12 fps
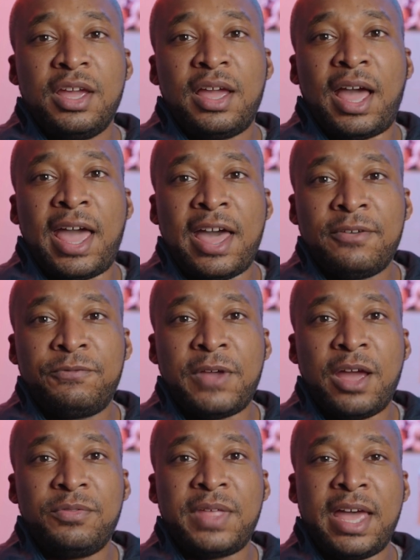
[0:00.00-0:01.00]
I have
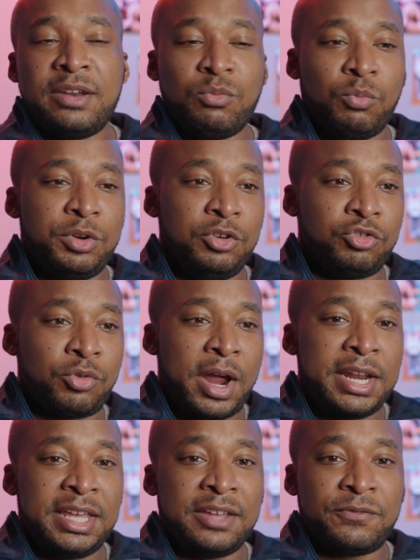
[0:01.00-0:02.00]
found that when you try
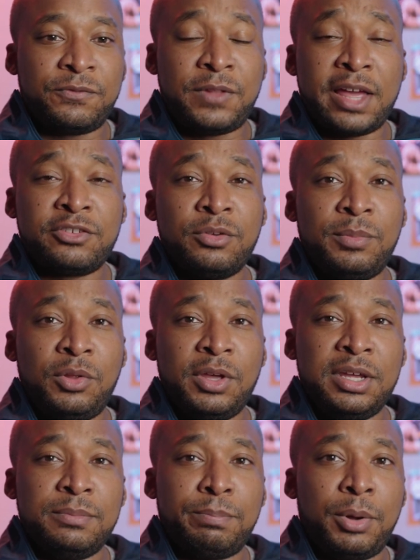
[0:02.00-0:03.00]
to get flexible
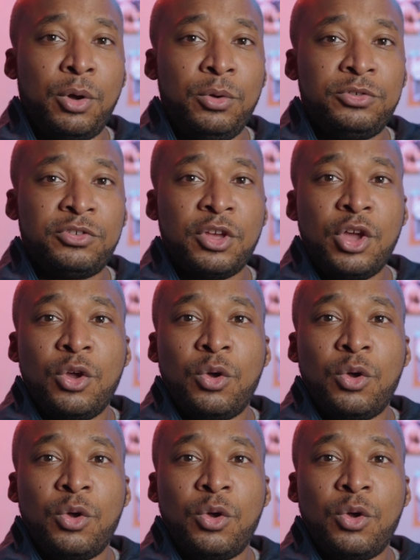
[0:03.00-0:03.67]
in post